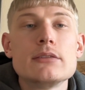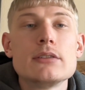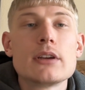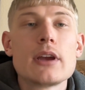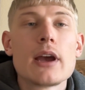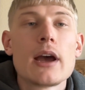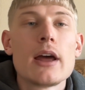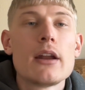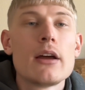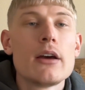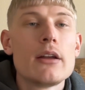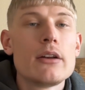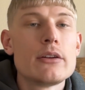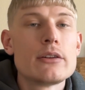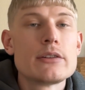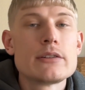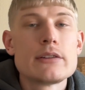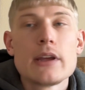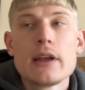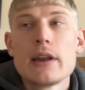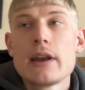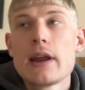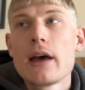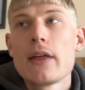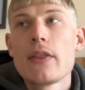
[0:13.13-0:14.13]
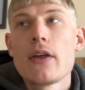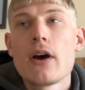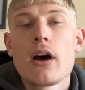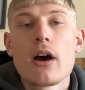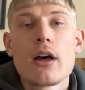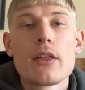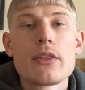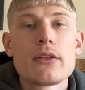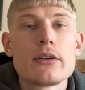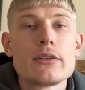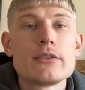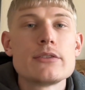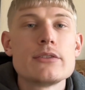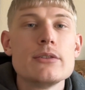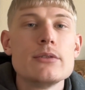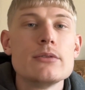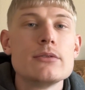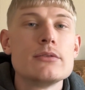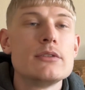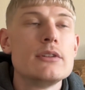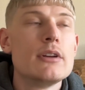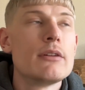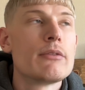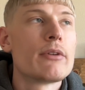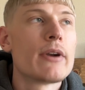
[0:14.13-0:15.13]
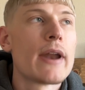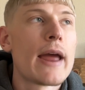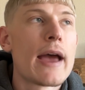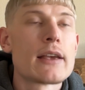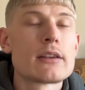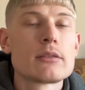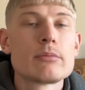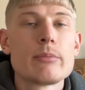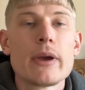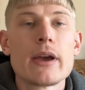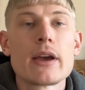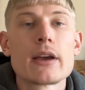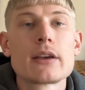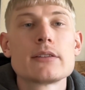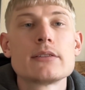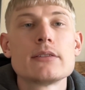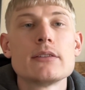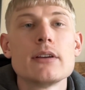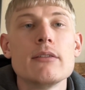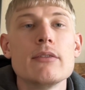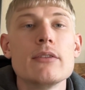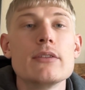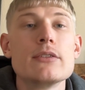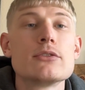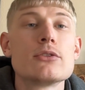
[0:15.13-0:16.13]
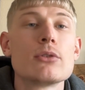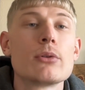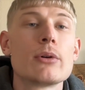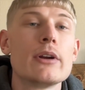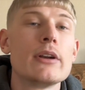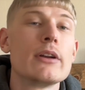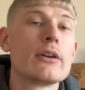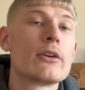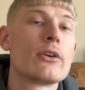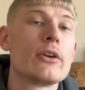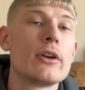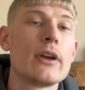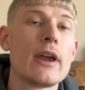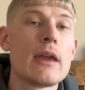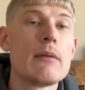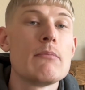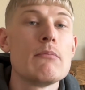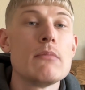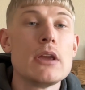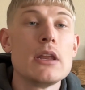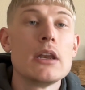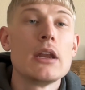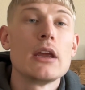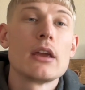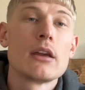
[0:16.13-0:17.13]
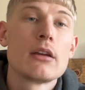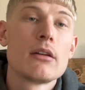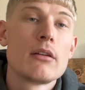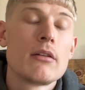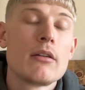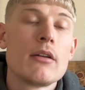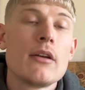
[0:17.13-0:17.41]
to kind of understand how the authors use different aspects of the story to create meaning.